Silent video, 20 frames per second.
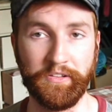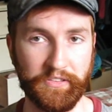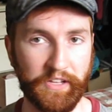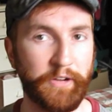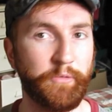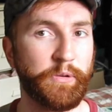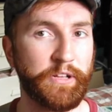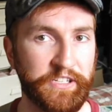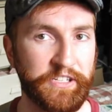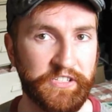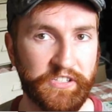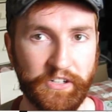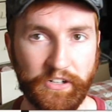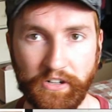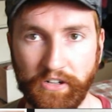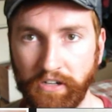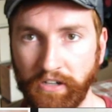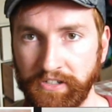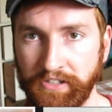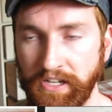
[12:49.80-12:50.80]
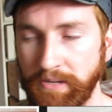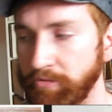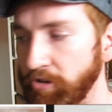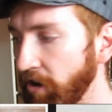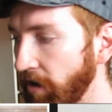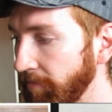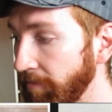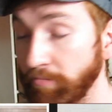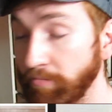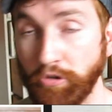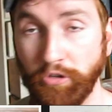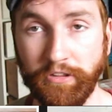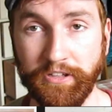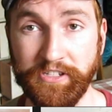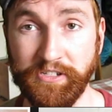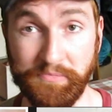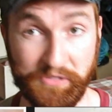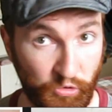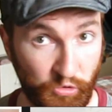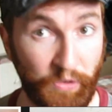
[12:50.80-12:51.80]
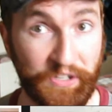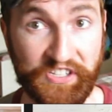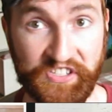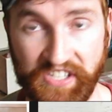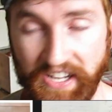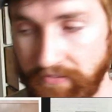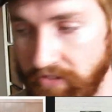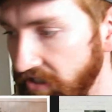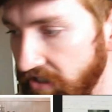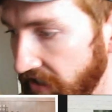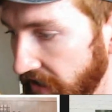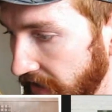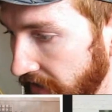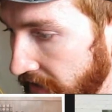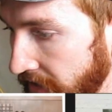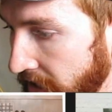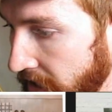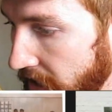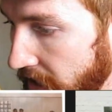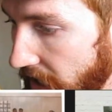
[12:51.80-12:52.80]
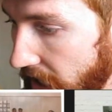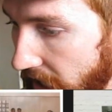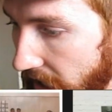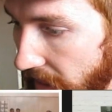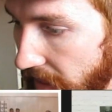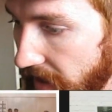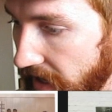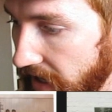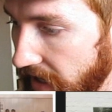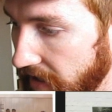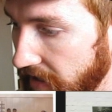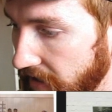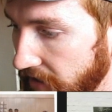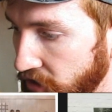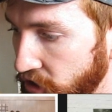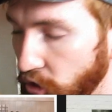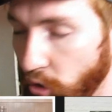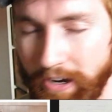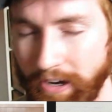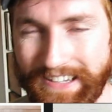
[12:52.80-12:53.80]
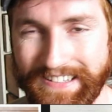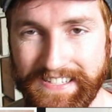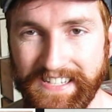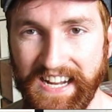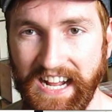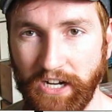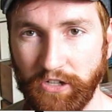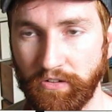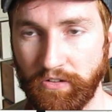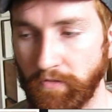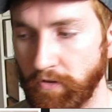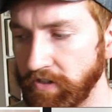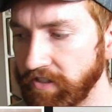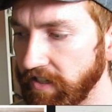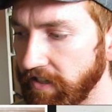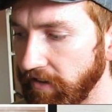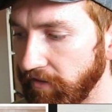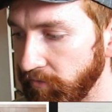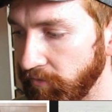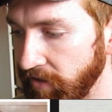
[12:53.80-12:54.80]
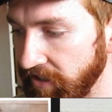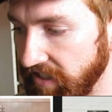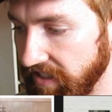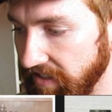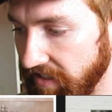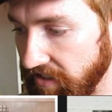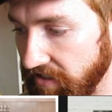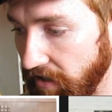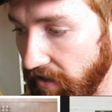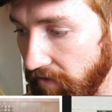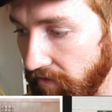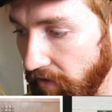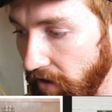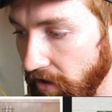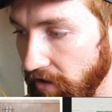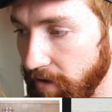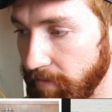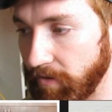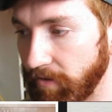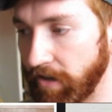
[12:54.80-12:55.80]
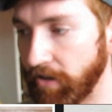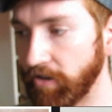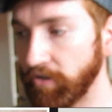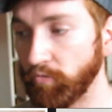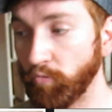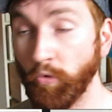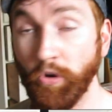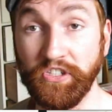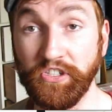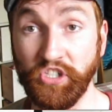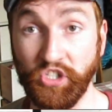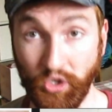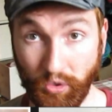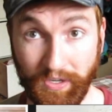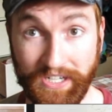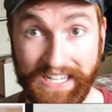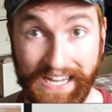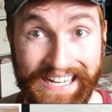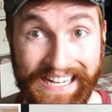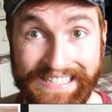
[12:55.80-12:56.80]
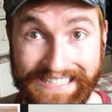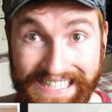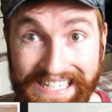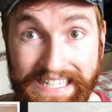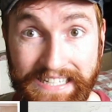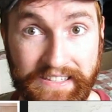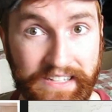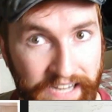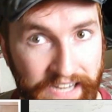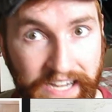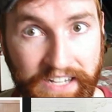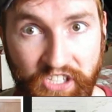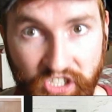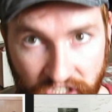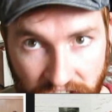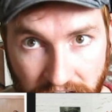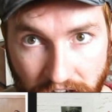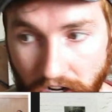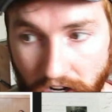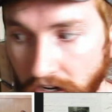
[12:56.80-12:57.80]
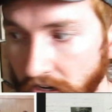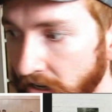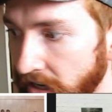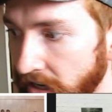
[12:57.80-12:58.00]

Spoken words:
released their debut album Brutalism in 2017, and then Joy as an Act of Resistance, their follow-up record, was 2018, the next year.